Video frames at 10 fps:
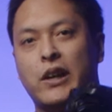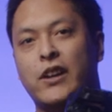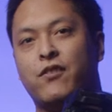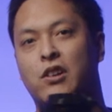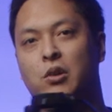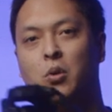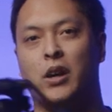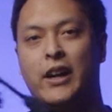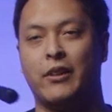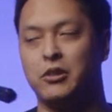great for
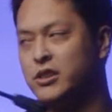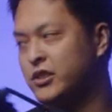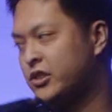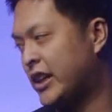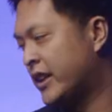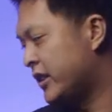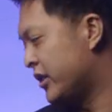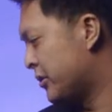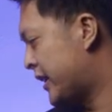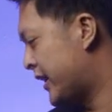what I was trying to
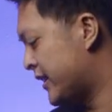do with